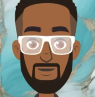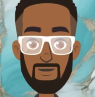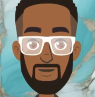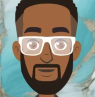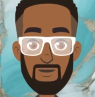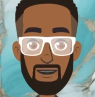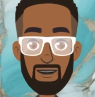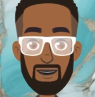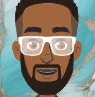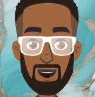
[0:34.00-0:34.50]

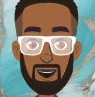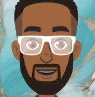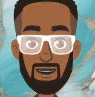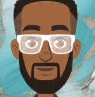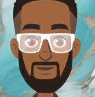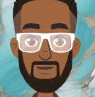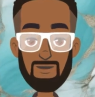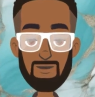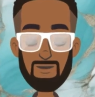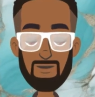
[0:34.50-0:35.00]
1.
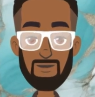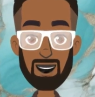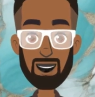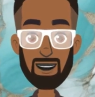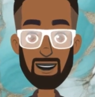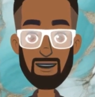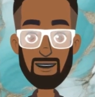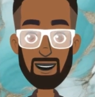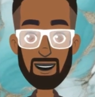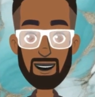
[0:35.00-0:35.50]

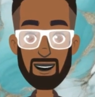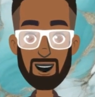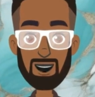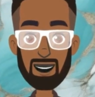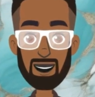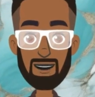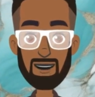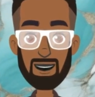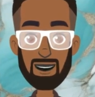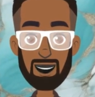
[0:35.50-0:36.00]
PoE
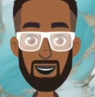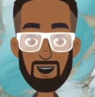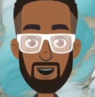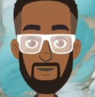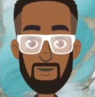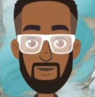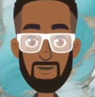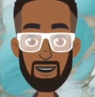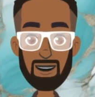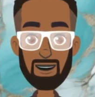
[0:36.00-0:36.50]
failure.
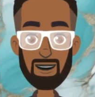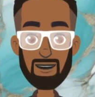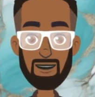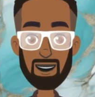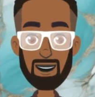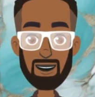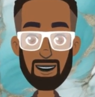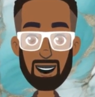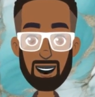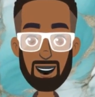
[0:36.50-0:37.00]
For an
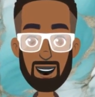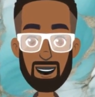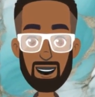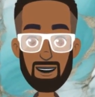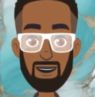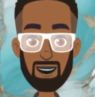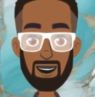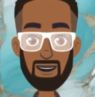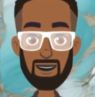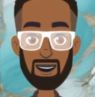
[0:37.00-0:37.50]
IP
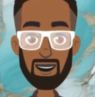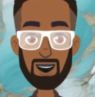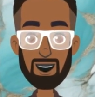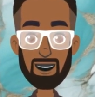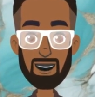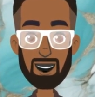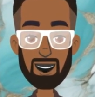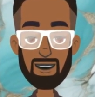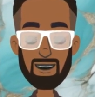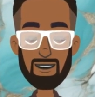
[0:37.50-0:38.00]

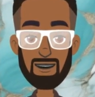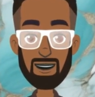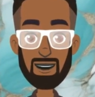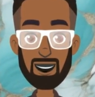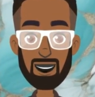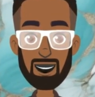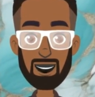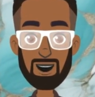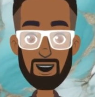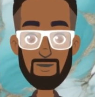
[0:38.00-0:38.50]
CCTV
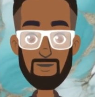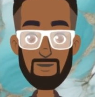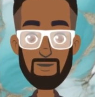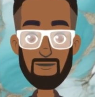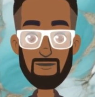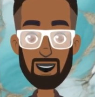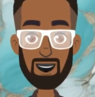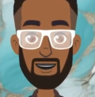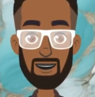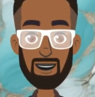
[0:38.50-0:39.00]
system, the
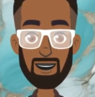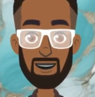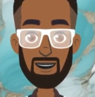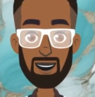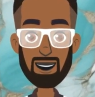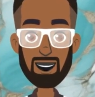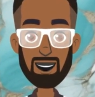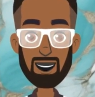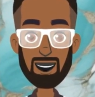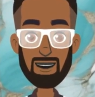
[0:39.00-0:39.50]
cameras are
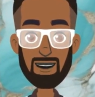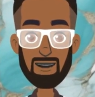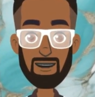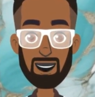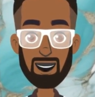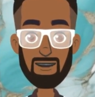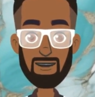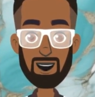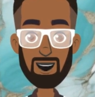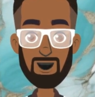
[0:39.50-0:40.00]
powered
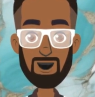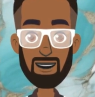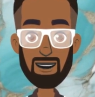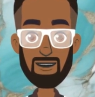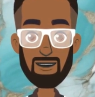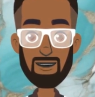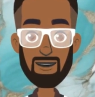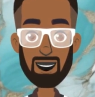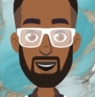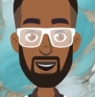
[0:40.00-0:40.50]
by
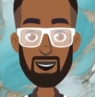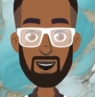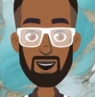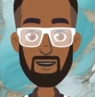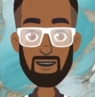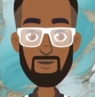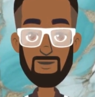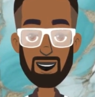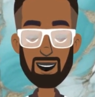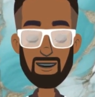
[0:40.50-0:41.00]
PoE,
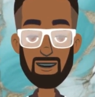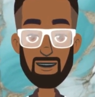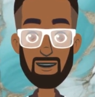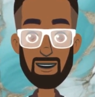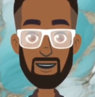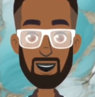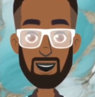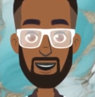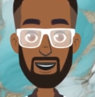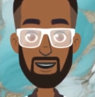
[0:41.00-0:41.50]
whether
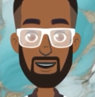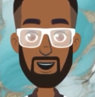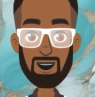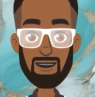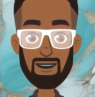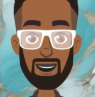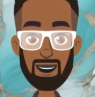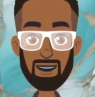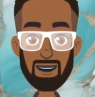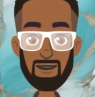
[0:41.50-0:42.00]
it's from the
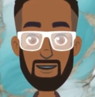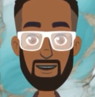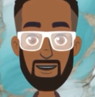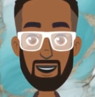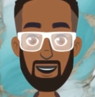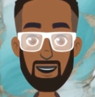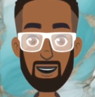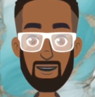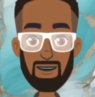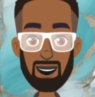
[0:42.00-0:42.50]
NVR
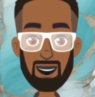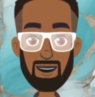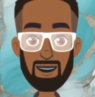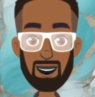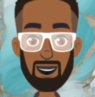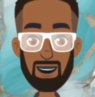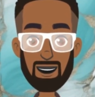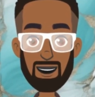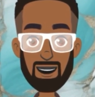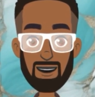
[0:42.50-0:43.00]
or it's an
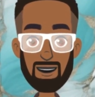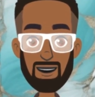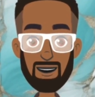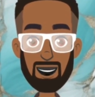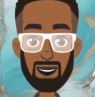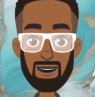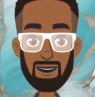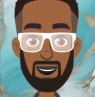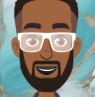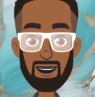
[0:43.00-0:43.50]
external
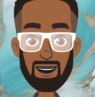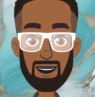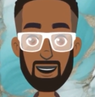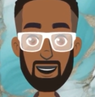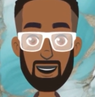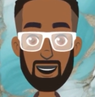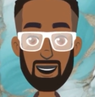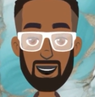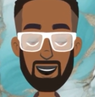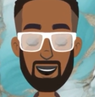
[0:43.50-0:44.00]
PoE
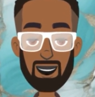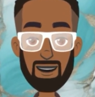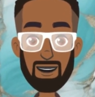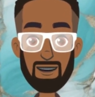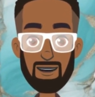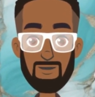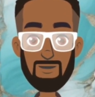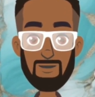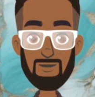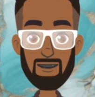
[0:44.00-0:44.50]
source.
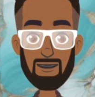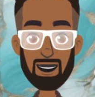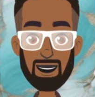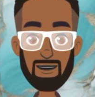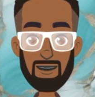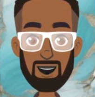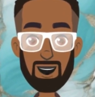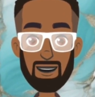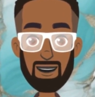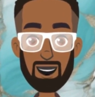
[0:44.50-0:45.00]

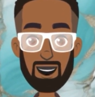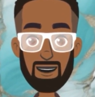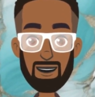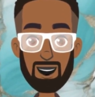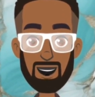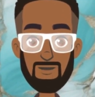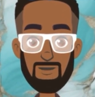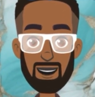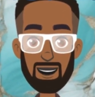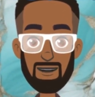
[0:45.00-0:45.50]
Sometimes,
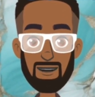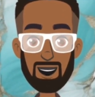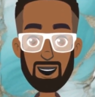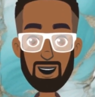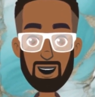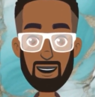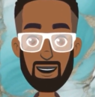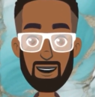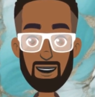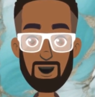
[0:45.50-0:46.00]
the
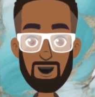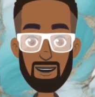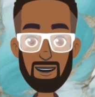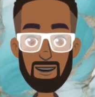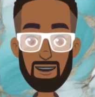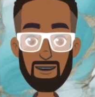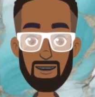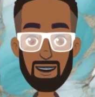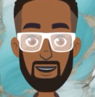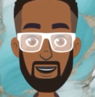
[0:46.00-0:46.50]
internal
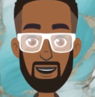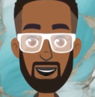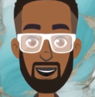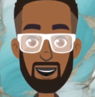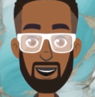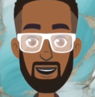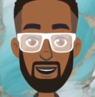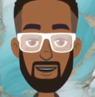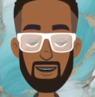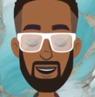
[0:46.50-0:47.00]
PoE is
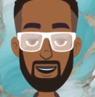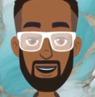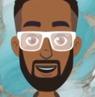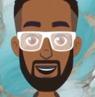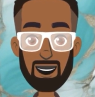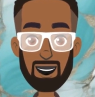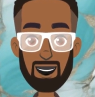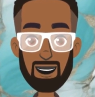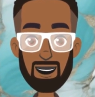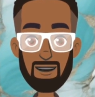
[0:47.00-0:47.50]
unable to
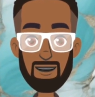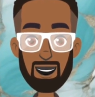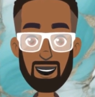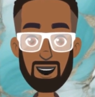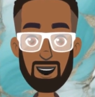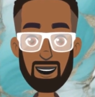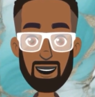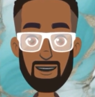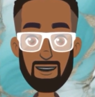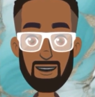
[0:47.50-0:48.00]
provide
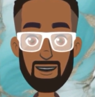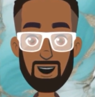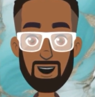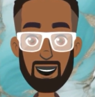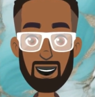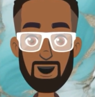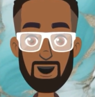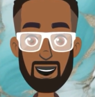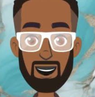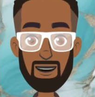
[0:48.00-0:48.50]
power for
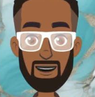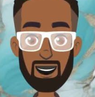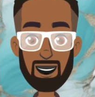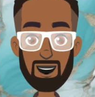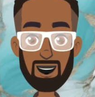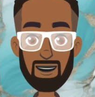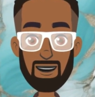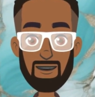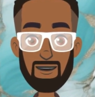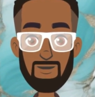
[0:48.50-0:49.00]
the cameras.